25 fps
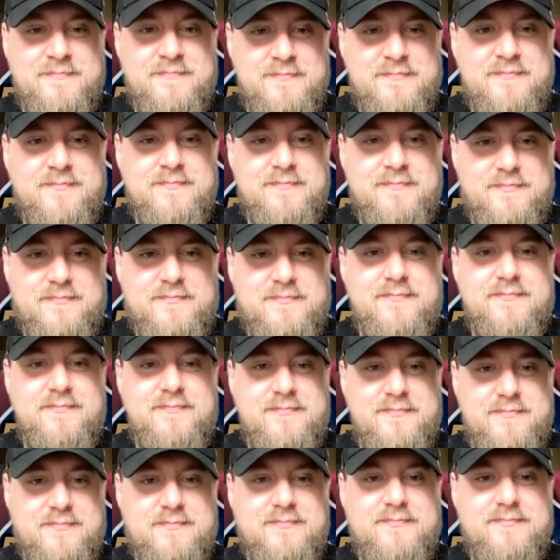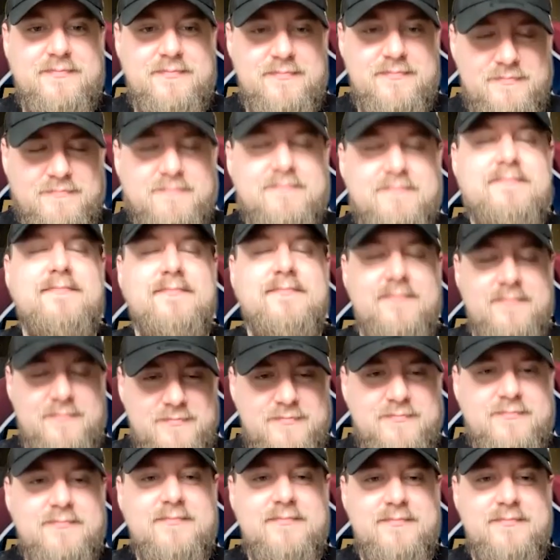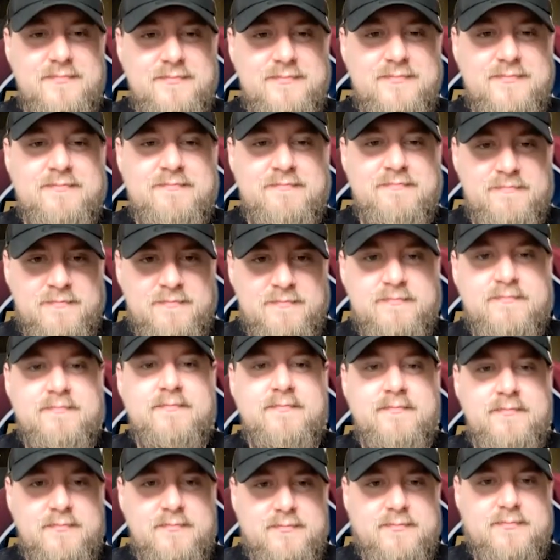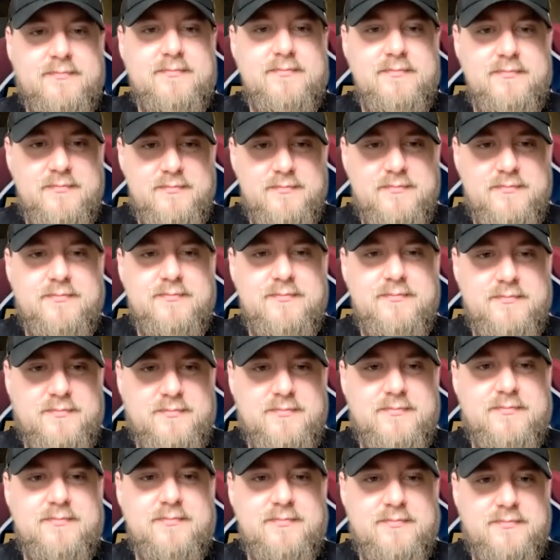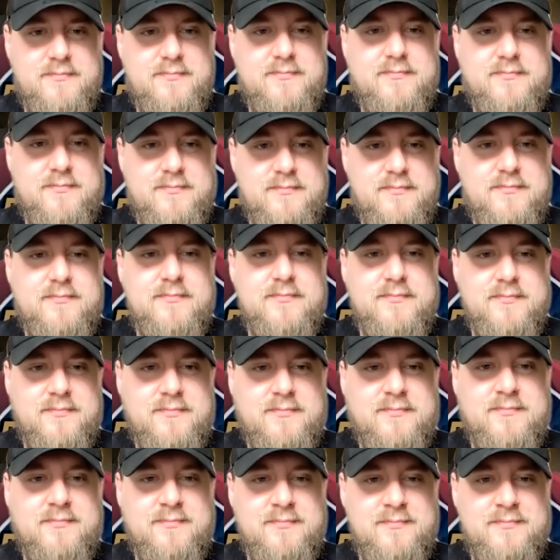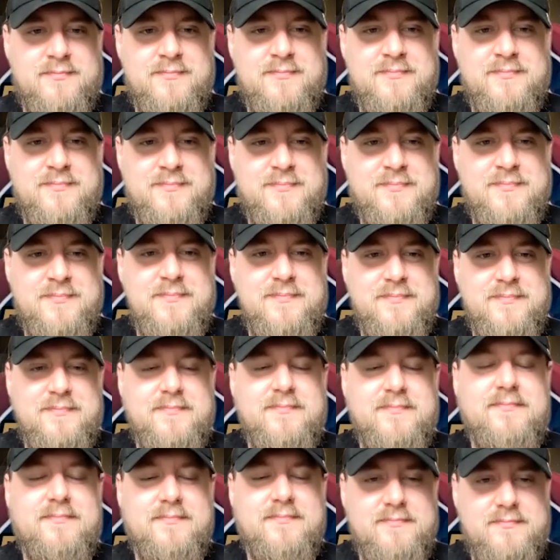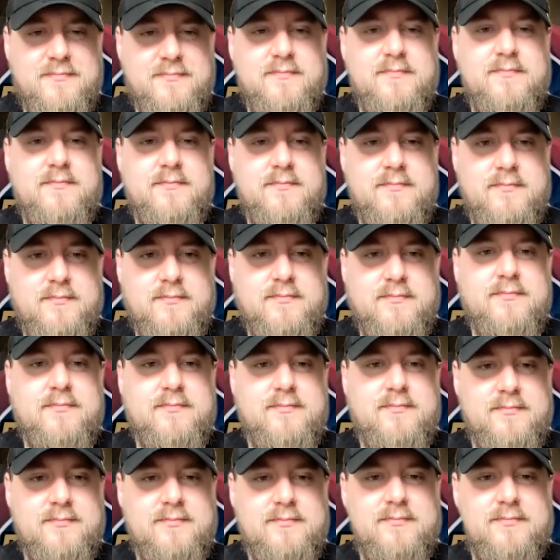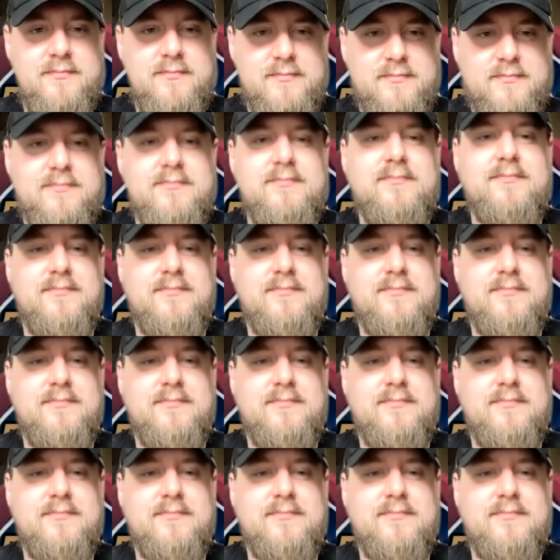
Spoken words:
This person isn't speaking.